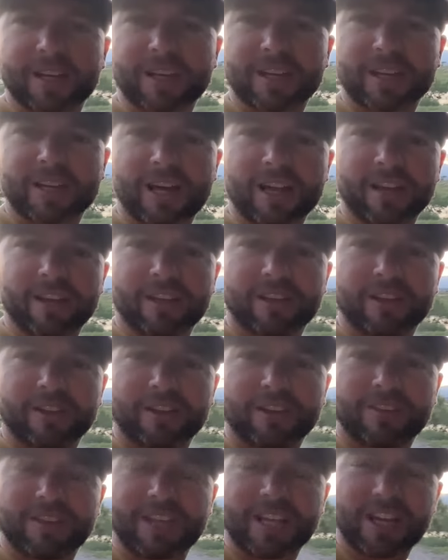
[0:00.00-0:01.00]
Got the
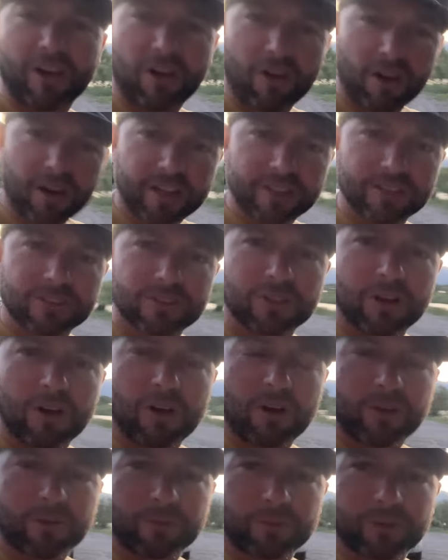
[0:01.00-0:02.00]
the
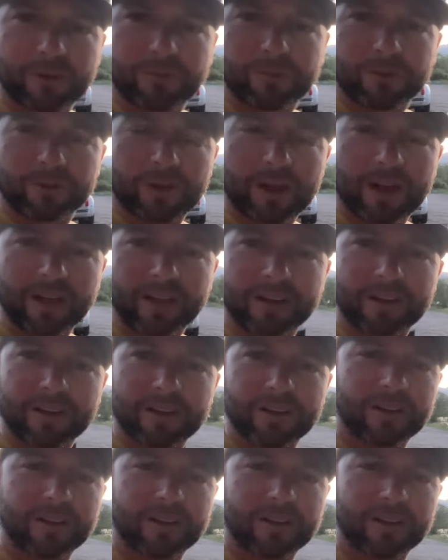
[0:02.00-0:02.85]
Arkansas River right here.